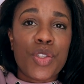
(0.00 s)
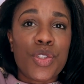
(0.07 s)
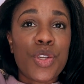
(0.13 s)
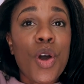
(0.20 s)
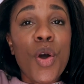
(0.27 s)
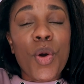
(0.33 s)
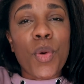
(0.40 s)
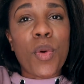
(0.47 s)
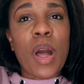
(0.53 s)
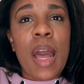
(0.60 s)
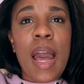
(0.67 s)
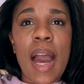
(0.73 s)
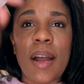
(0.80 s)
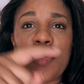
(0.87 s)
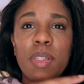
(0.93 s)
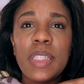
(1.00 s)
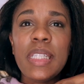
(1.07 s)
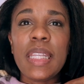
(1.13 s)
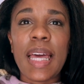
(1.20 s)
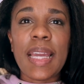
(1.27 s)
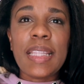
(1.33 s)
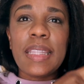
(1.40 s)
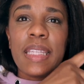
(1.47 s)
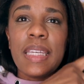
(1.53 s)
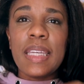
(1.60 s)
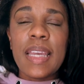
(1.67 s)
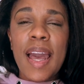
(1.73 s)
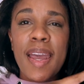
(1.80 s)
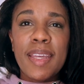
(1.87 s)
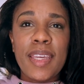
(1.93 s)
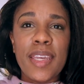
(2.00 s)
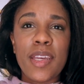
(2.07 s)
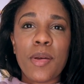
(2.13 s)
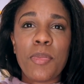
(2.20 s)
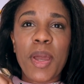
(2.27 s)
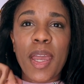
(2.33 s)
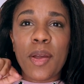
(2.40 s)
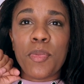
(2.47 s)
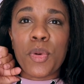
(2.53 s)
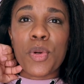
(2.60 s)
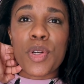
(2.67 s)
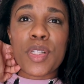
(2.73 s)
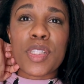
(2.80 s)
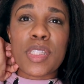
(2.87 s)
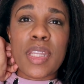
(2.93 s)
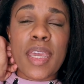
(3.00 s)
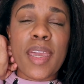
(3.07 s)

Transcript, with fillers: So I really like the IKEA pegboards.